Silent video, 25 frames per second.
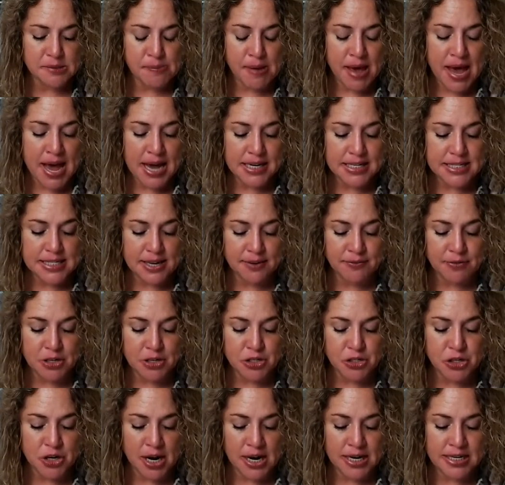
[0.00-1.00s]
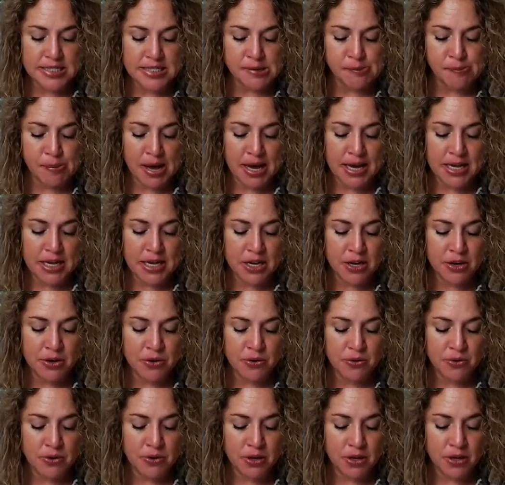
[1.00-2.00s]
Max ever tried to bite
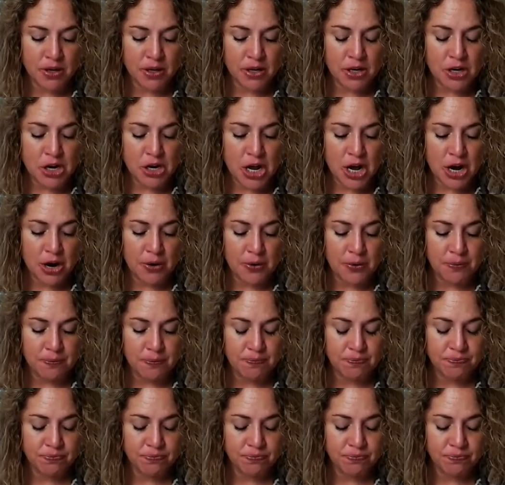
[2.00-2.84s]
you? No.